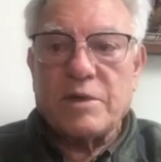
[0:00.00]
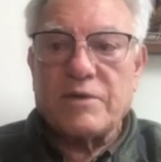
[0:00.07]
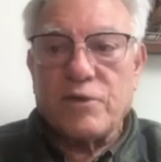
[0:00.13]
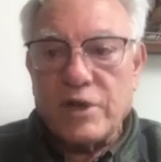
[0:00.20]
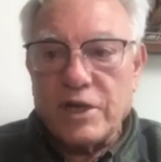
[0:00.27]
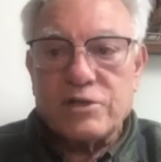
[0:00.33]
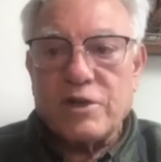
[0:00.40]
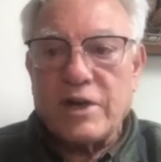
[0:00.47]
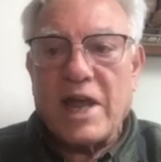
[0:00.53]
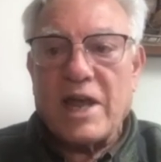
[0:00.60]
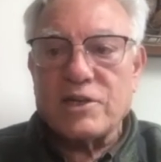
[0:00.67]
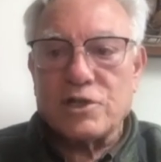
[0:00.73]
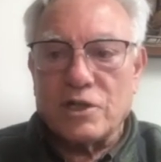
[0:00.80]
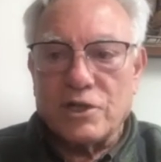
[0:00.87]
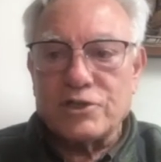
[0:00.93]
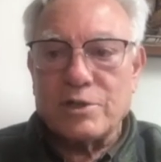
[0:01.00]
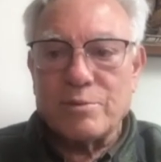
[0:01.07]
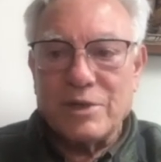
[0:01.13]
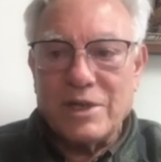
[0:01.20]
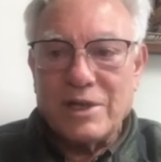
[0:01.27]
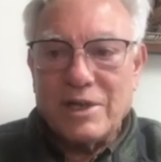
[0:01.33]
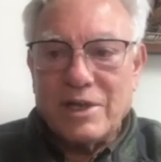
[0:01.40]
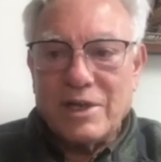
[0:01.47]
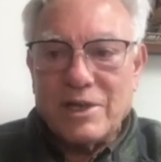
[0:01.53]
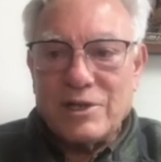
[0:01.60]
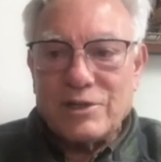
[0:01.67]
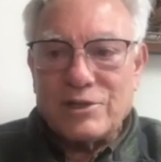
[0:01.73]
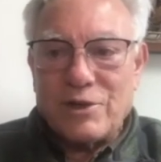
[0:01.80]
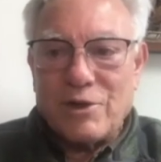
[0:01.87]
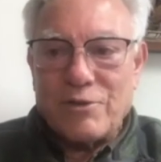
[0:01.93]
and for internationalism.
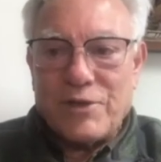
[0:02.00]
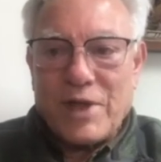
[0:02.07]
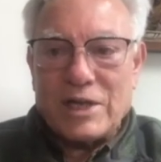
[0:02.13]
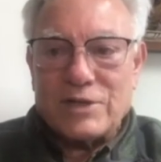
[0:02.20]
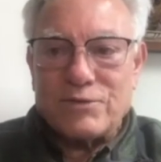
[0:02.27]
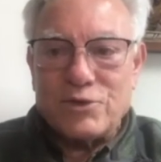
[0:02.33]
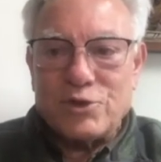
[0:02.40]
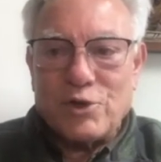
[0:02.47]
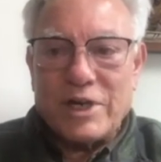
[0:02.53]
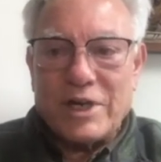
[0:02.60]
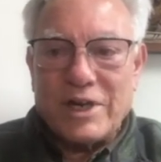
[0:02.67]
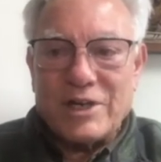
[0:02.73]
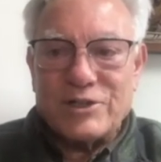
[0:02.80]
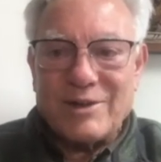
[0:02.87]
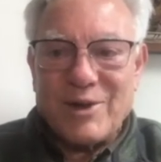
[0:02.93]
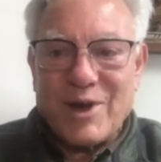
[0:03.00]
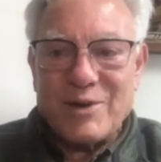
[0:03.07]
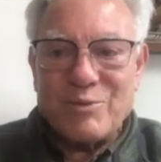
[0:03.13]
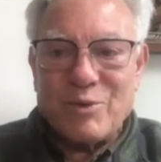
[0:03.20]
So thanks for joining us on